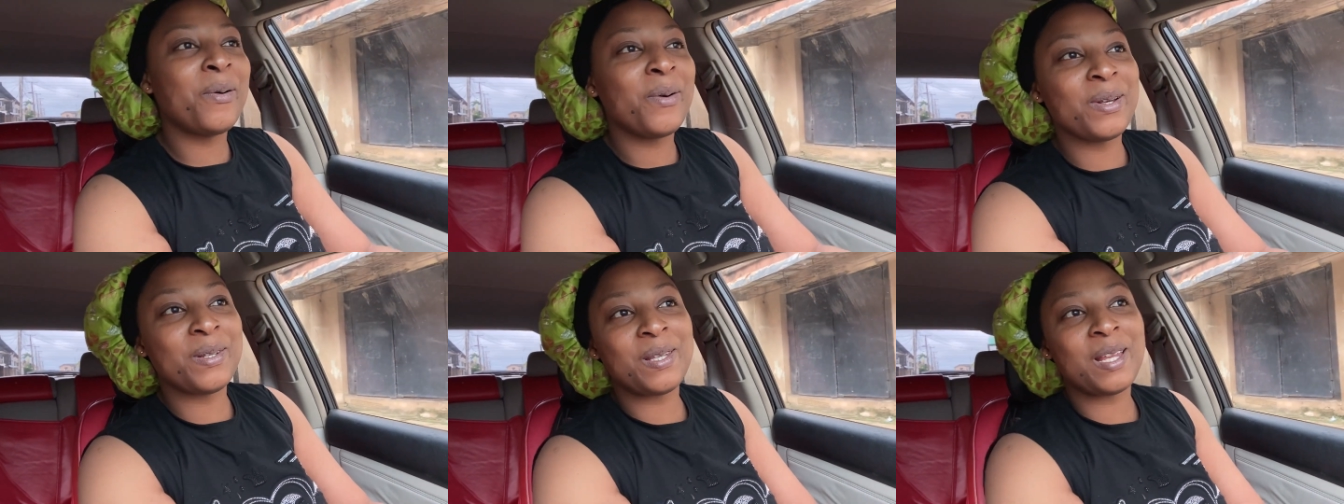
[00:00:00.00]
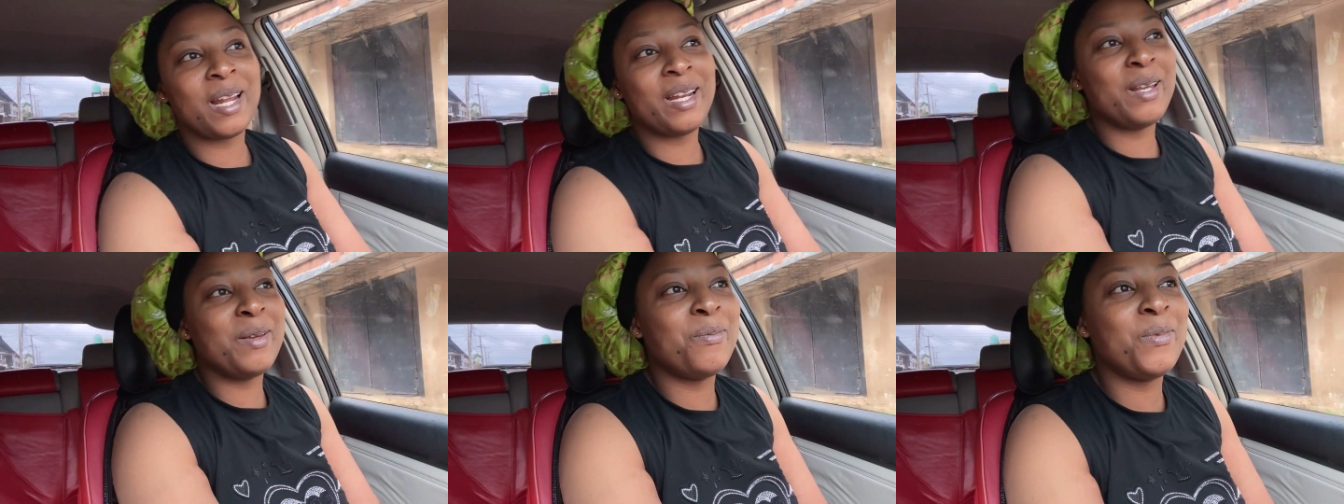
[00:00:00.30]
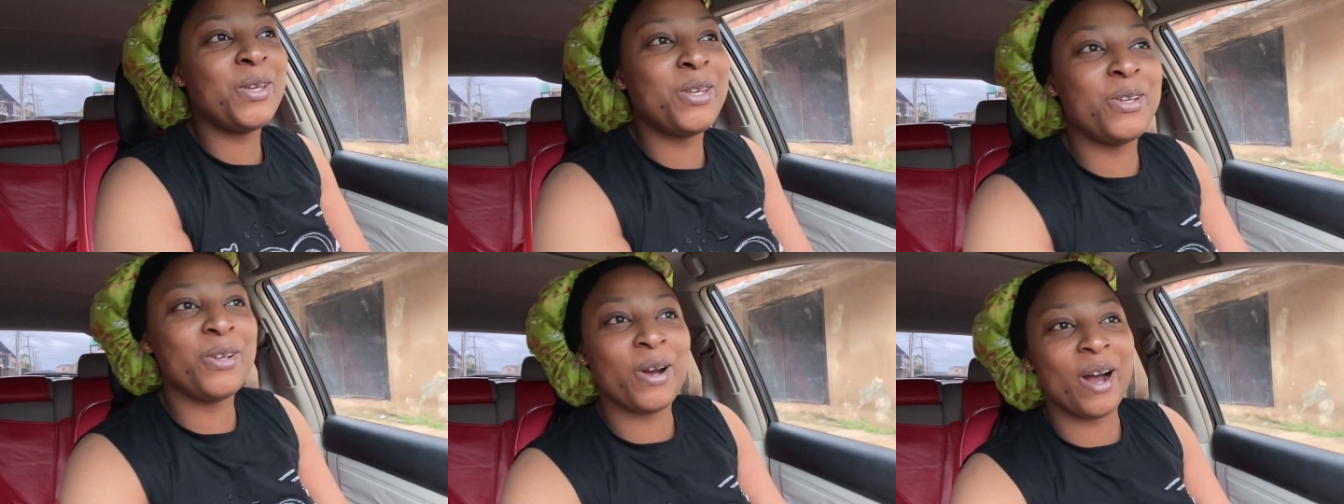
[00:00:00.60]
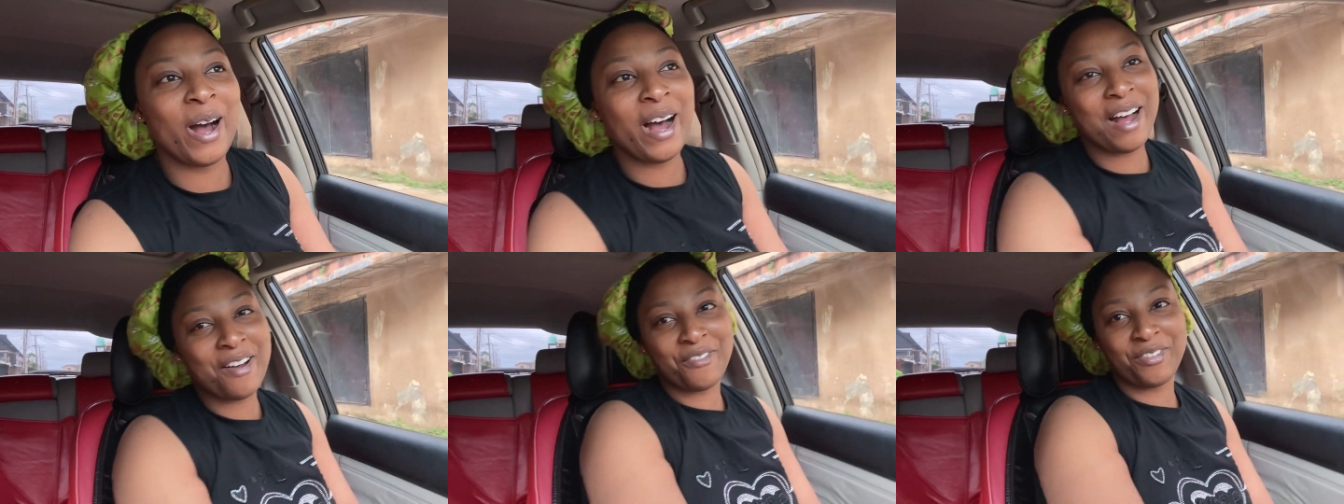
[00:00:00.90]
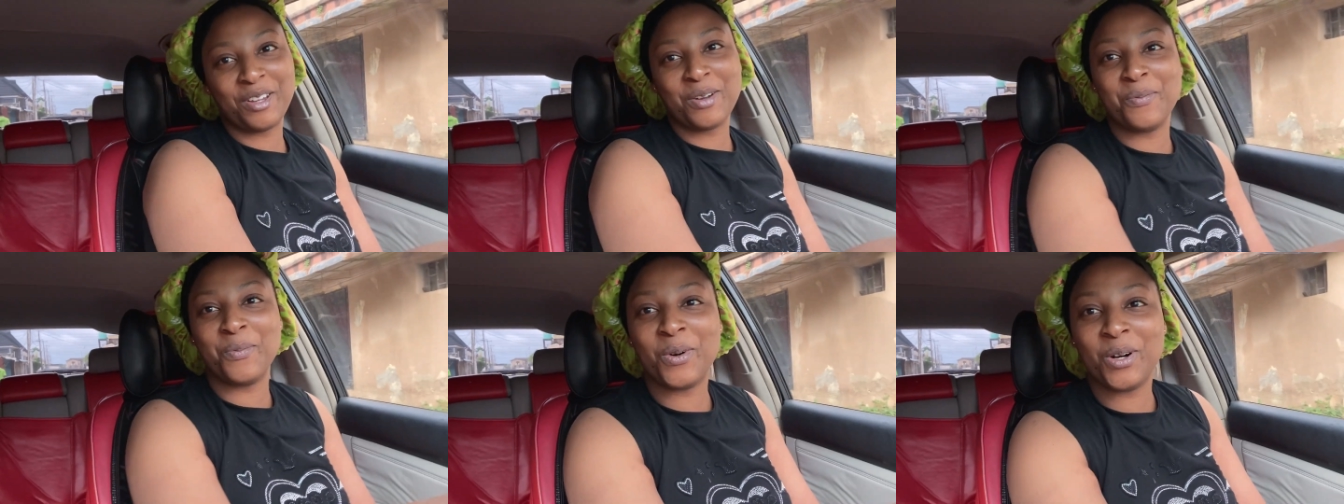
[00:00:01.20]
was telling me you have
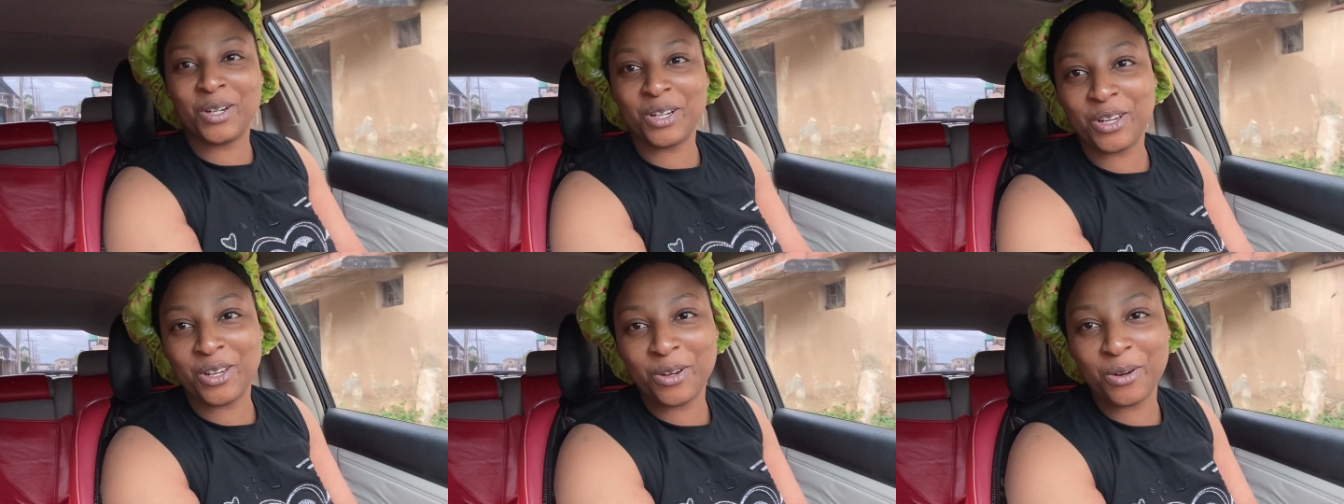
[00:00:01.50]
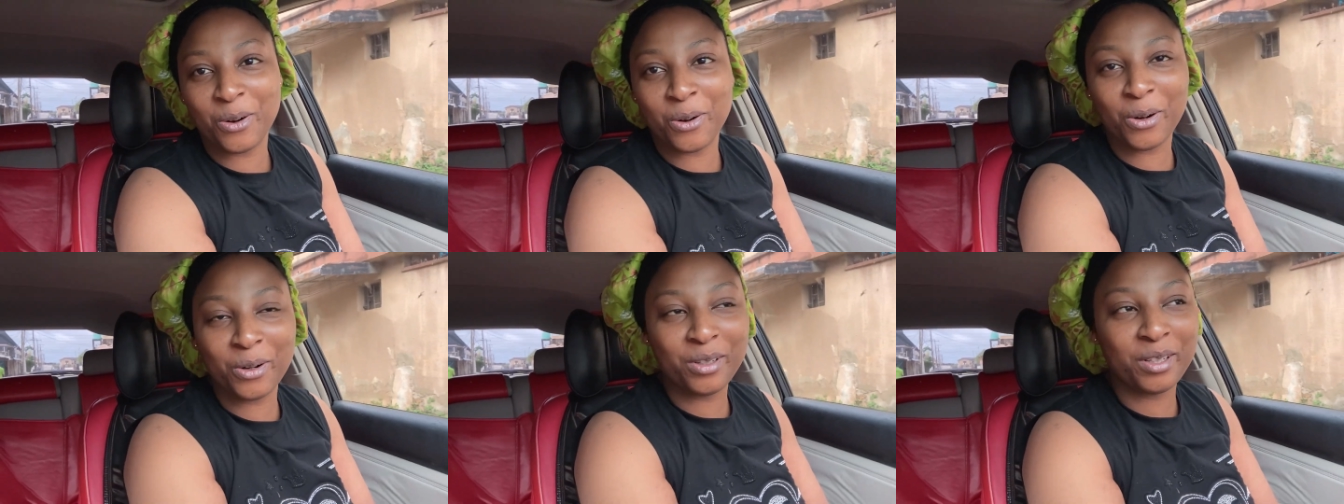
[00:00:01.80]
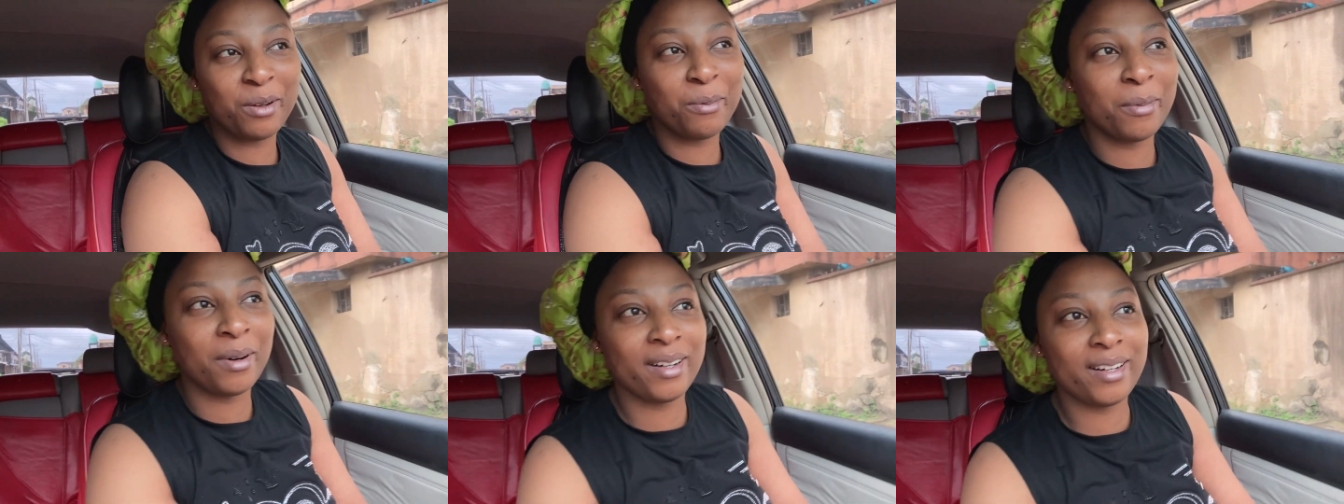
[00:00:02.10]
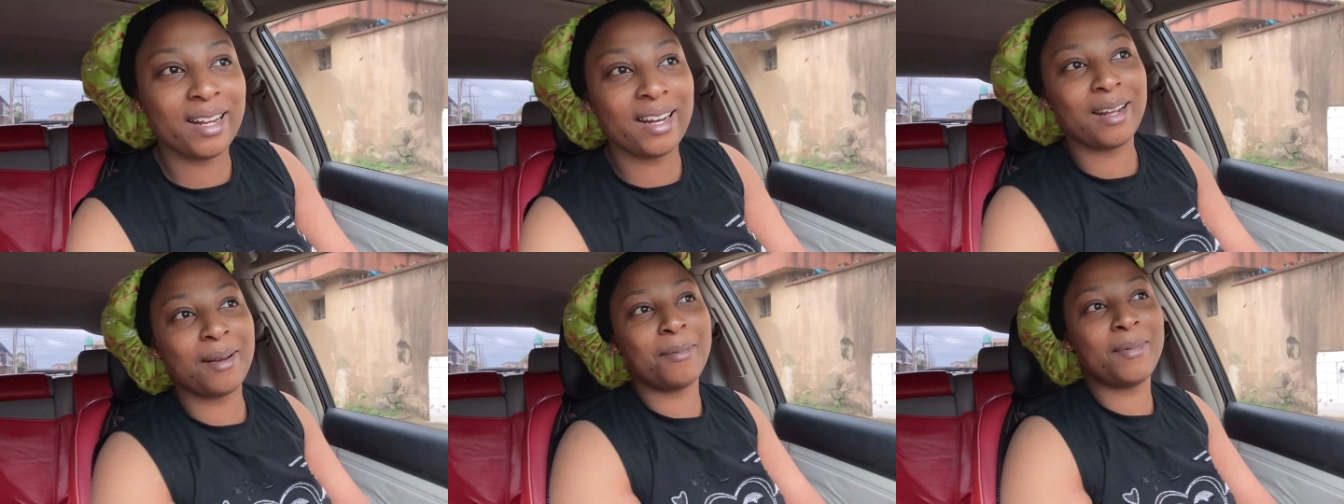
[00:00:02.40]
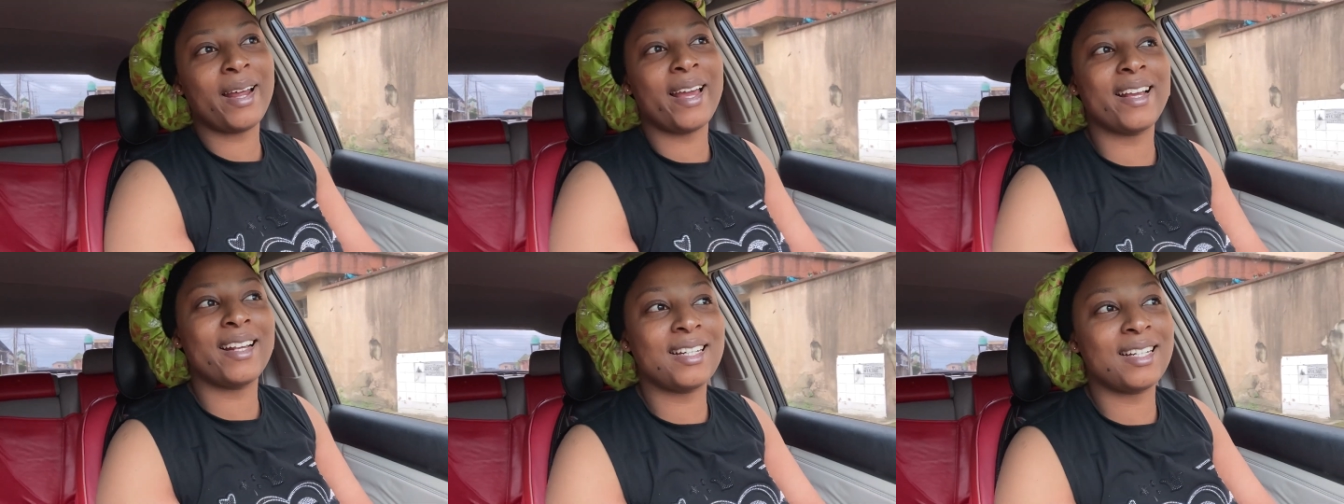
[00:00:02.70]
the money you hold the money and I'm
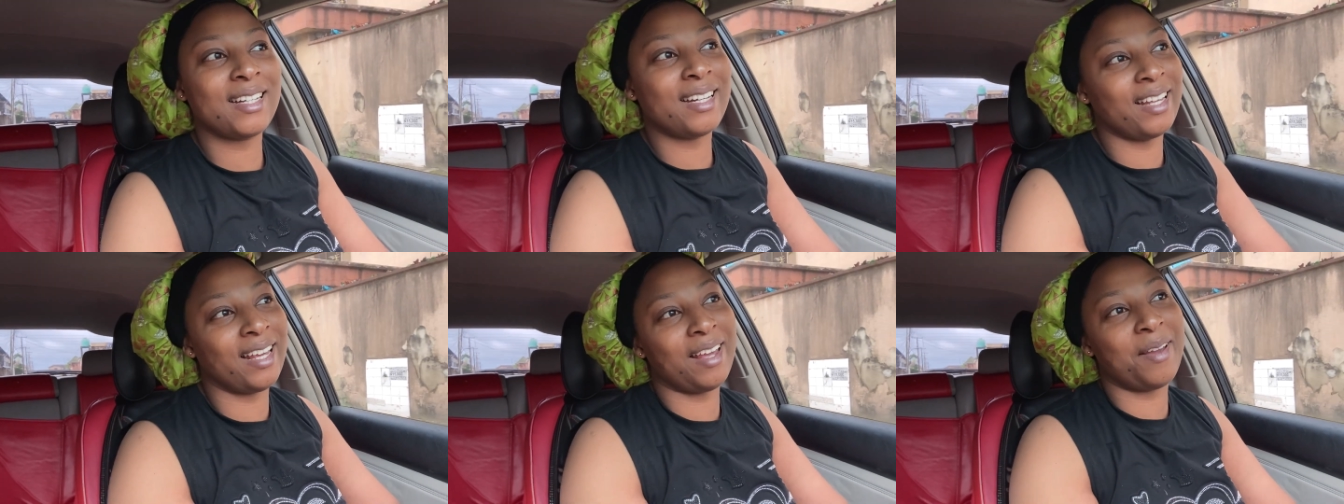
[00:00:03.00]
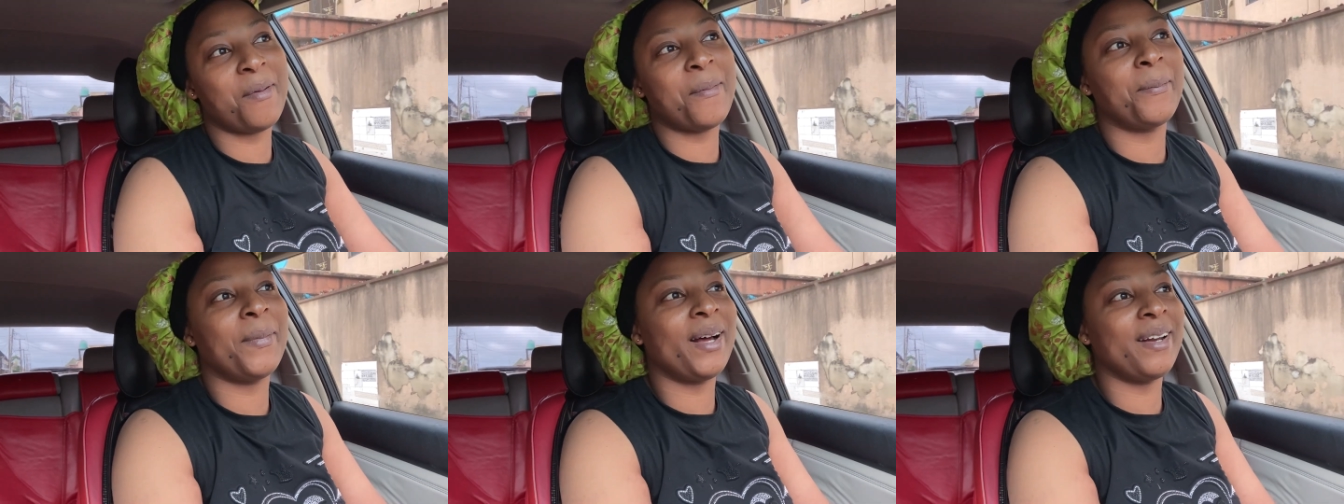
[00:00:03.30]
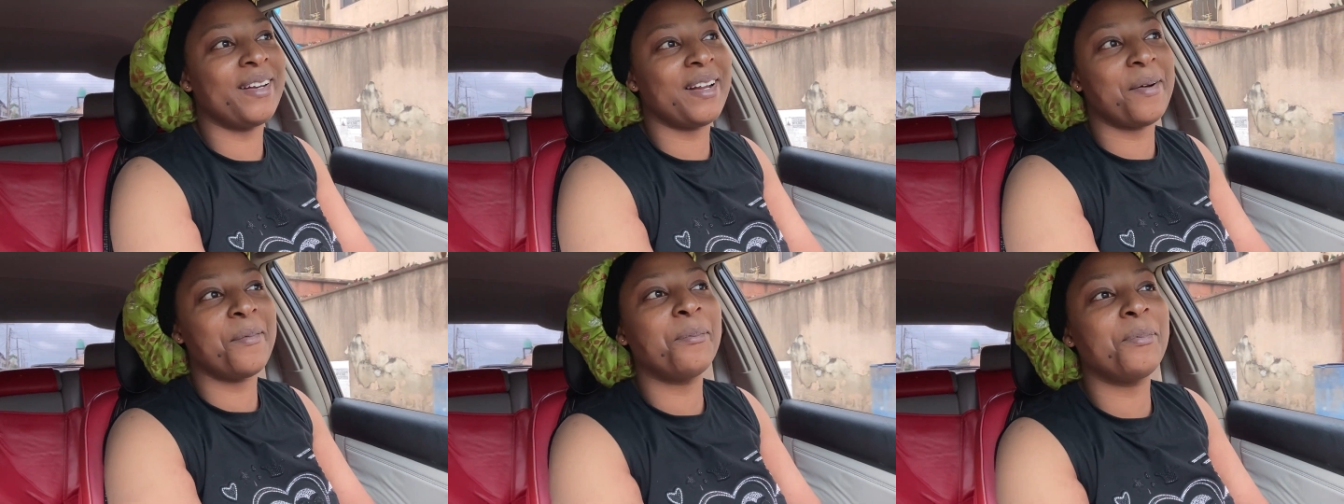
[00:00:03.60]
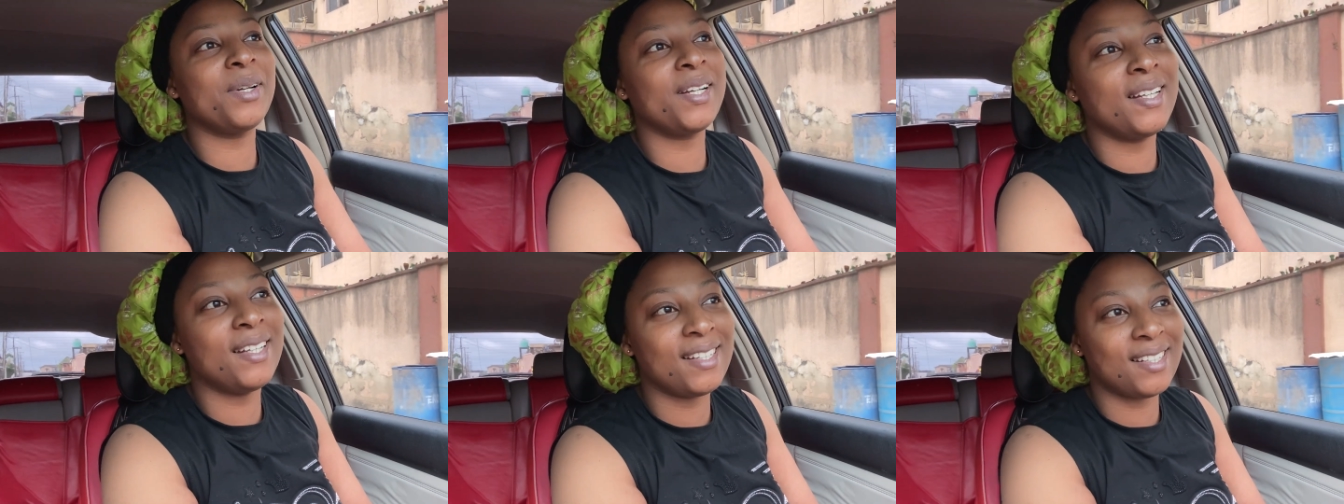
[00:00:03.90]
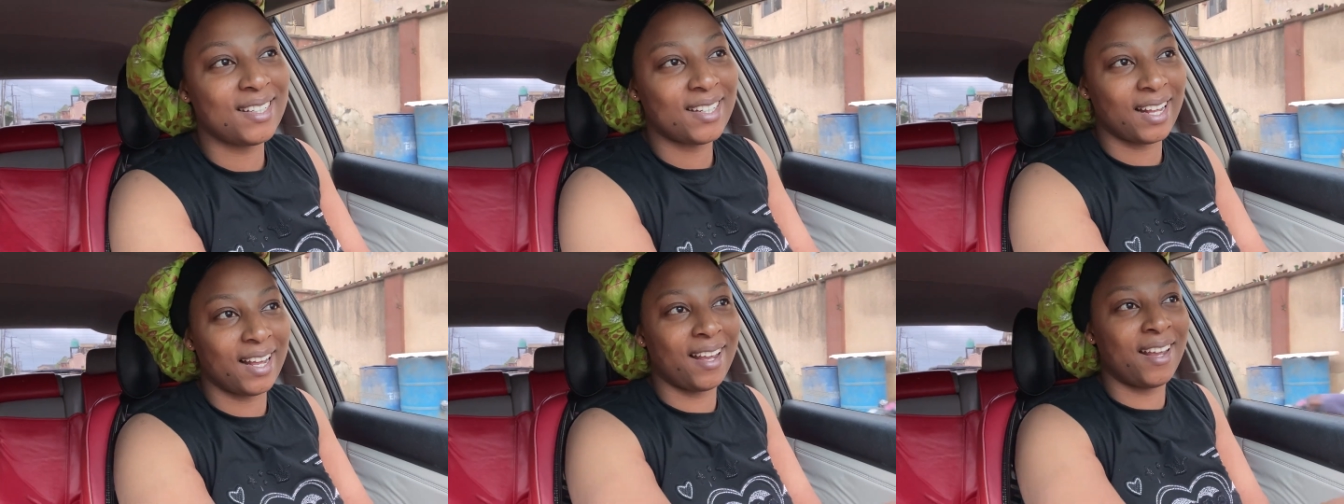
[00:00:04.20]
like hey, madam please